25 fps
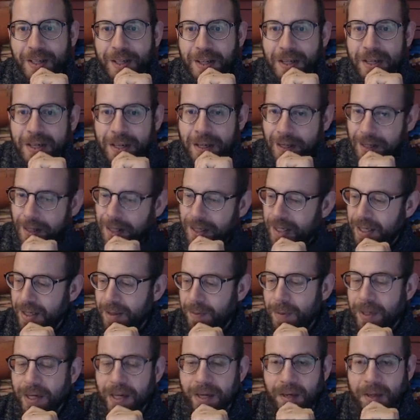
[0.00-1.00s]

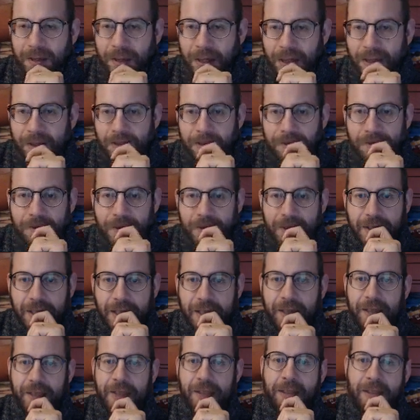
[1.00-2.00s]
But I don't think
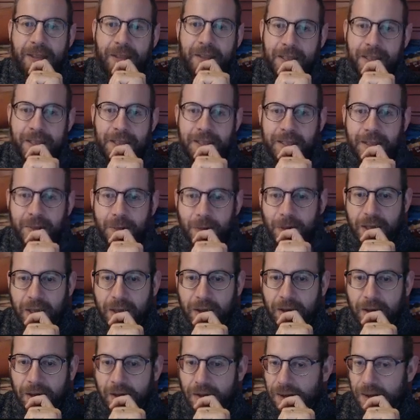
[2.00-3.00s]
that this will
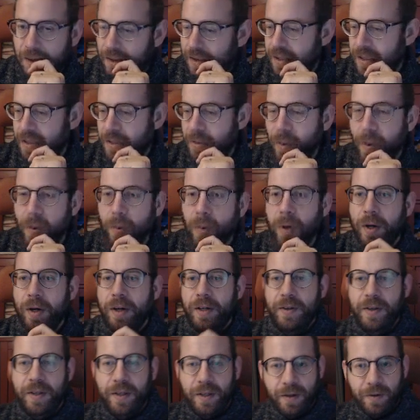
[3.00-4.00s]
work,
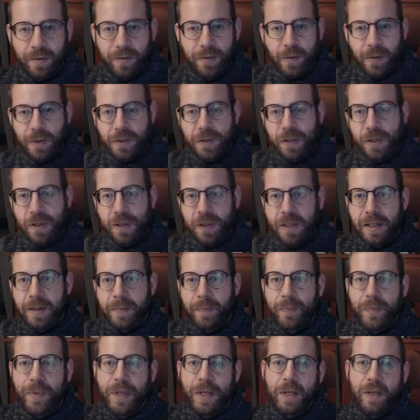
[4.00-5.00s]
unfortunately.
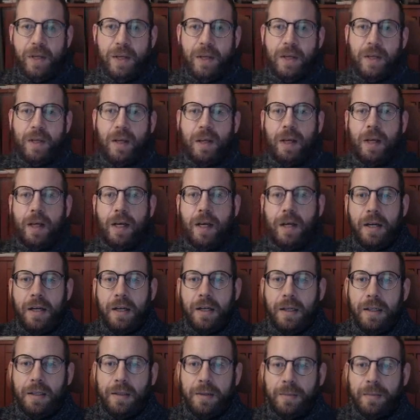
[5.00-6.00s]

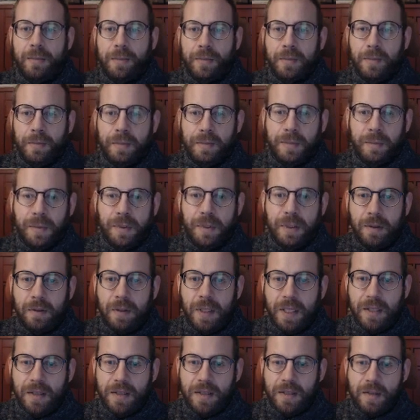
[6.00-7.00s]
So
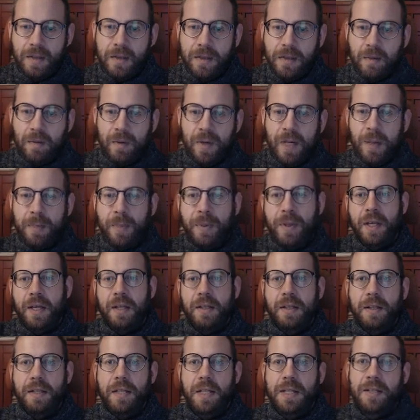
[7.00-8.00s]
let's scrap that
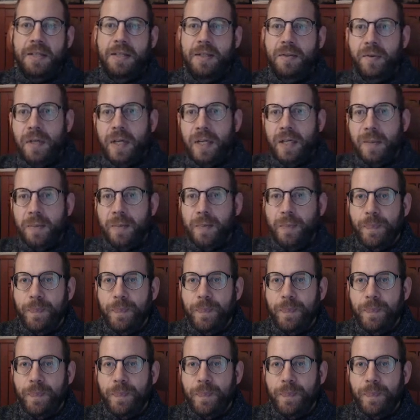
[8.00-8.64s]
test, really.